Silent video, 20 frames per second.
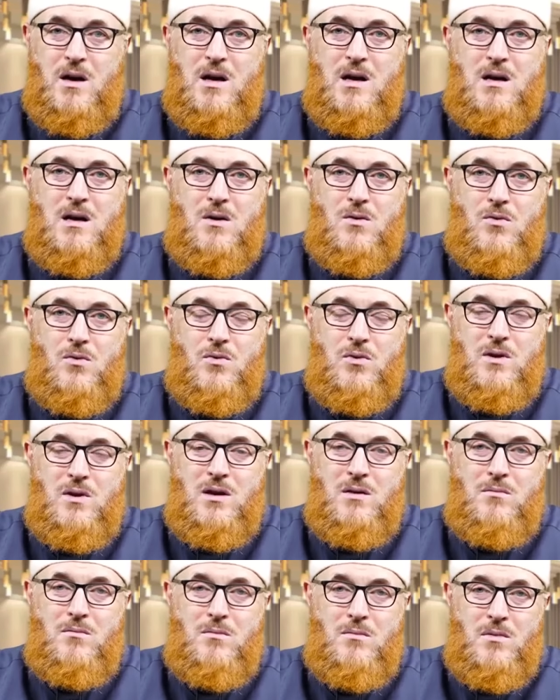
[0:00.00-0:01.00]
Include
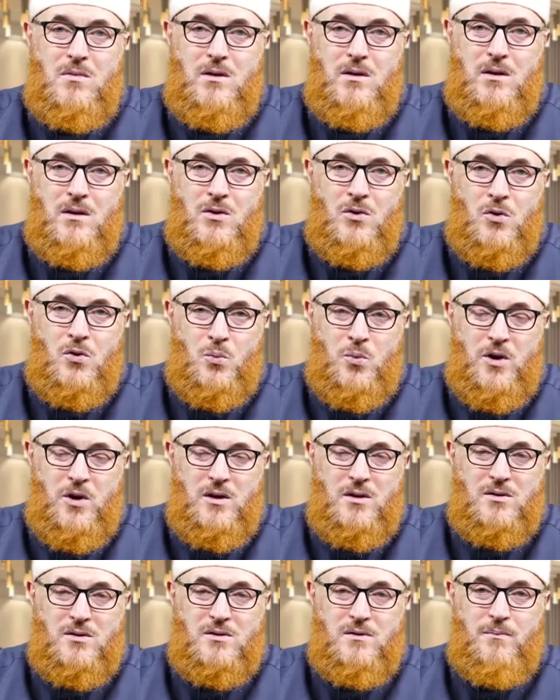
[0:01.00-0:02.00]
them in your
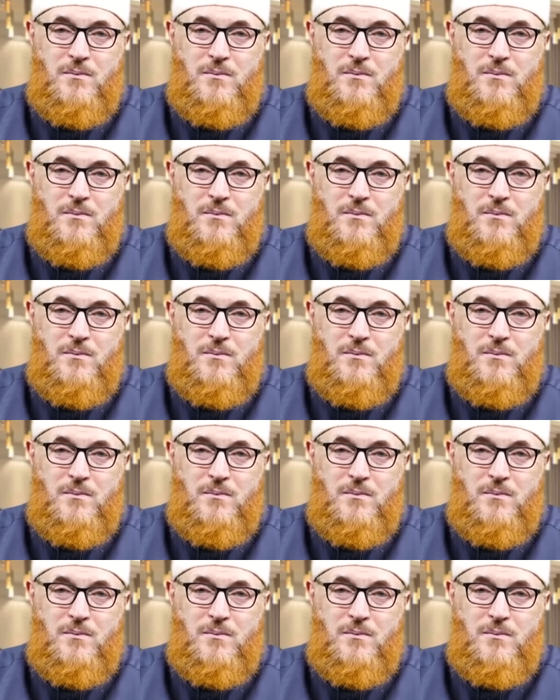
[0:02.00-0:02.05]
prayers.